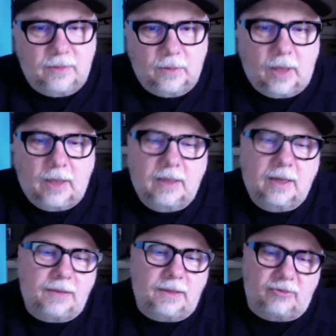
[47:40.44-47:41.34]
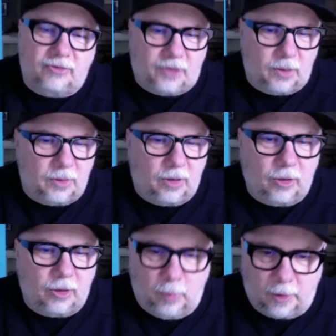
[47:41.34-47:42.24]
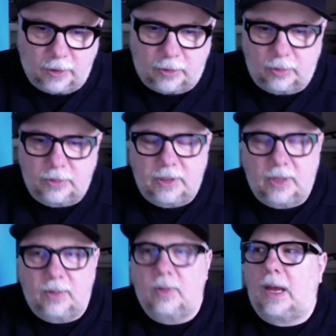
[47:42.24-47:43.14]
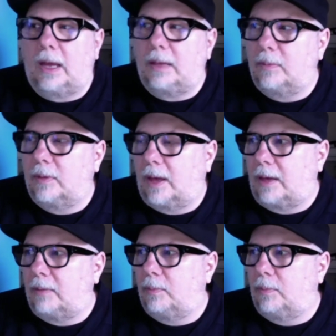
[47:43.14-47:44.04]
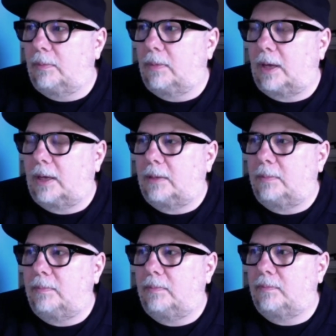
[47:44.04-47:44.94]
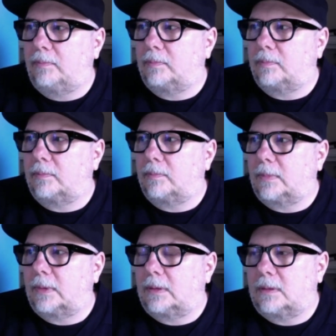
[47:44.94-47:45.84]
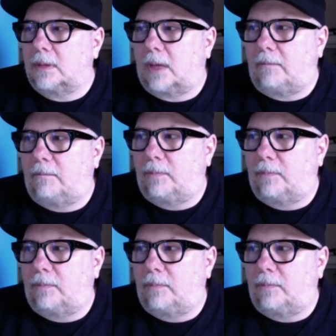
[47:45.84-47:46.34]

uh, I think just go to Argo Bargo. You know, I I um, I've